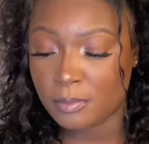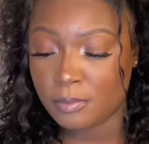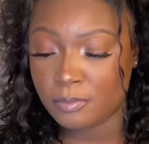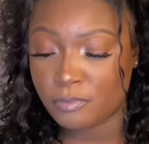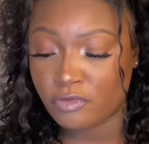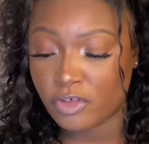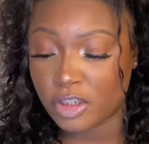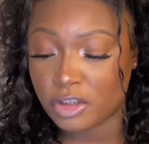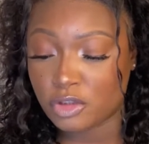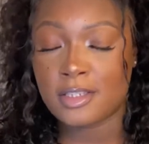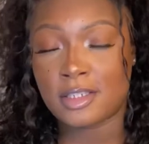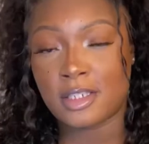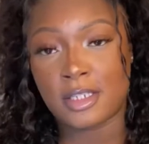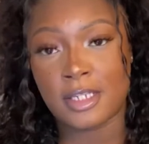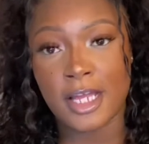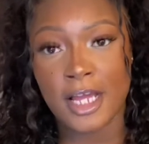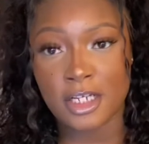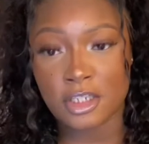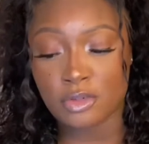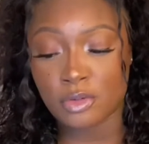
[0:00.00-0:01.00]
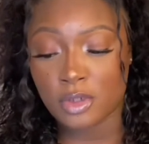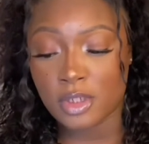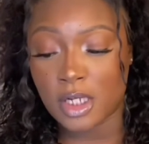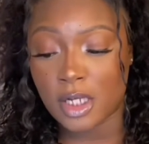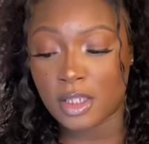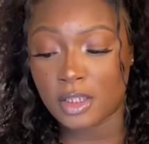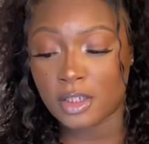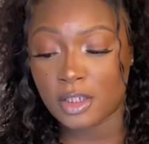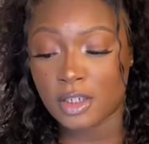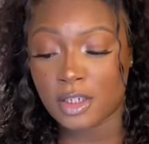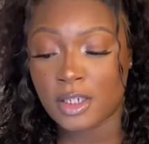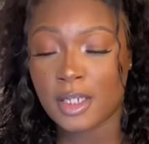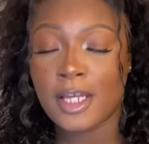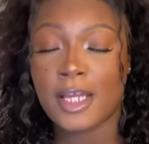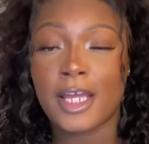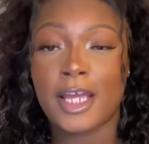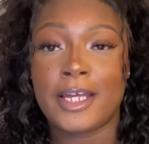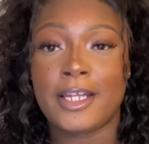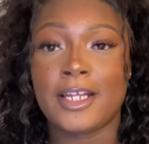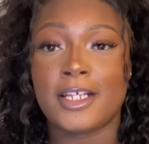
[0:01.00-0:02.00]
frontal. It's a natural color
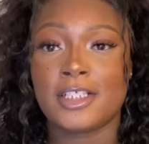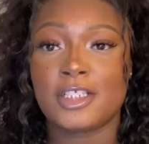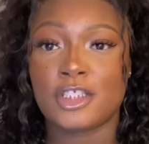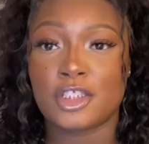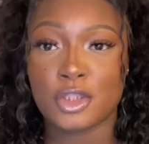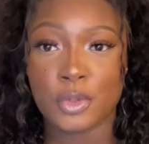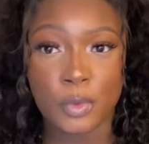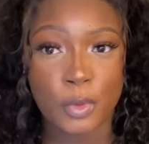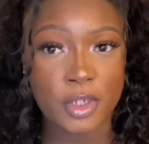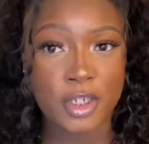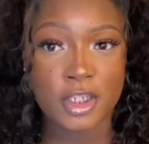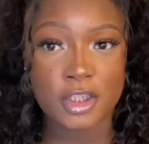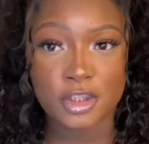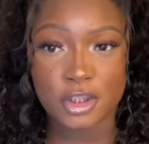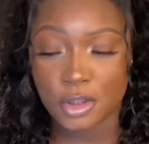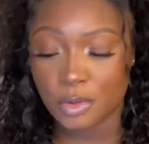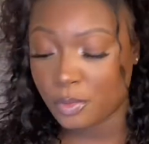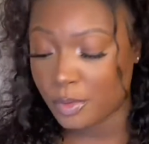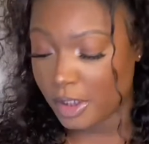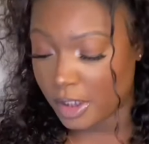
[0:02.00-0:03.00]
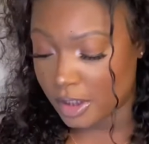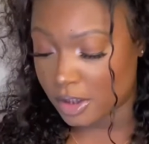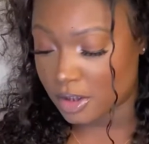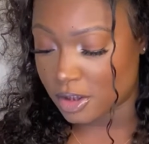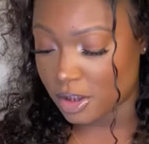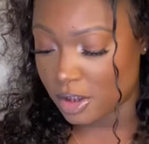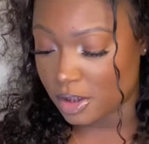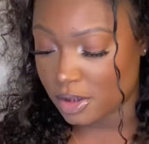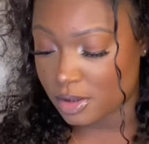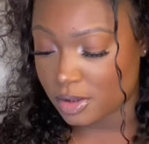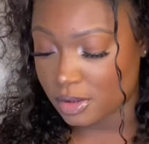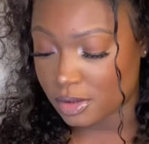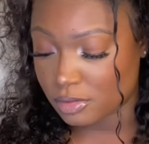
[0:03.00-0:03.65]
and it's 22 inches.